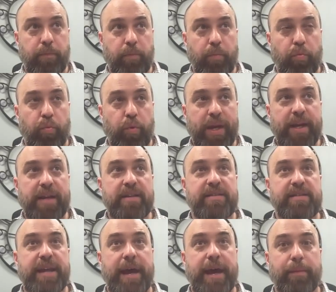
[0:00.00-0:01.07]

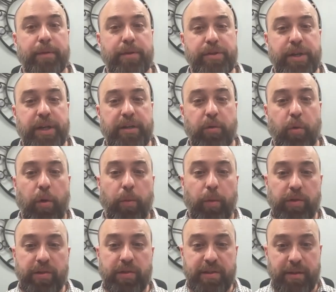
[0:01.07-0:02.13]
reestablishing
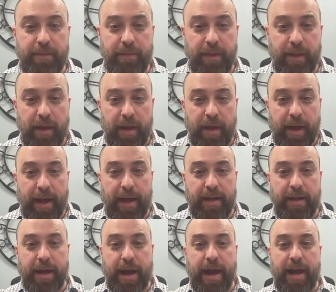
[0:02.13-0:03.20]
normals.
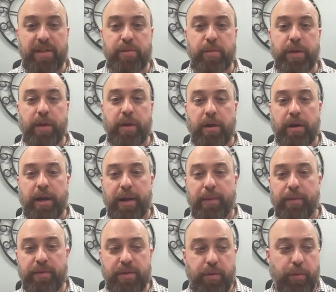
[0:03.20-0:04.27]
And as we are
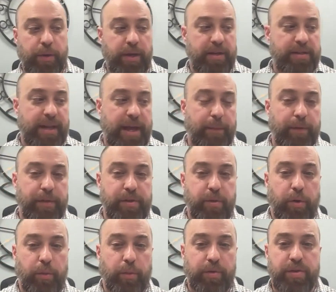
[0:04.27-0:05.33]
able to reestablish
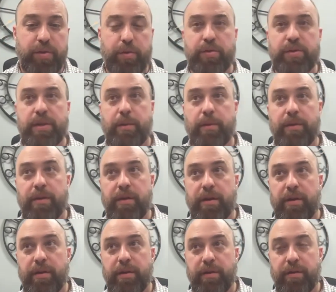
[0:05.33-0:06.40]
normals through some of
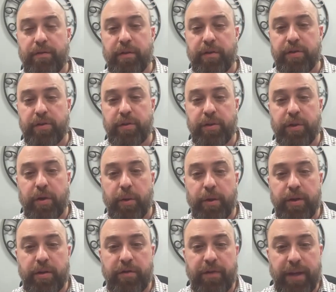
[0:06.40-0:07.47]
the functional neuro
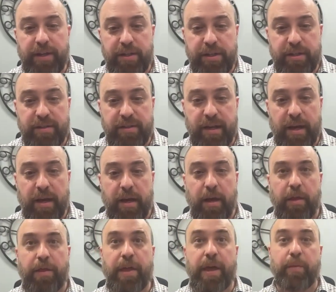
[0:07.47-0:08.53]
interventions,
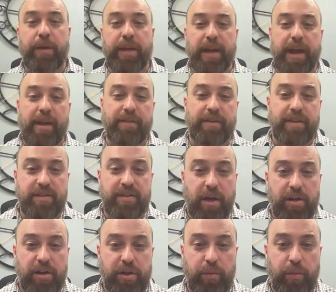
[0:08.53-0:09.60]
then we can have a
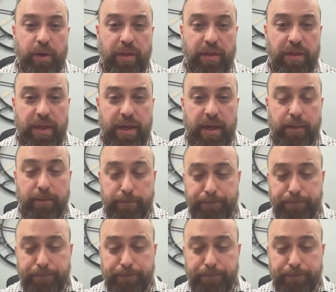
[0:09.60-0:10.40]
discussion with the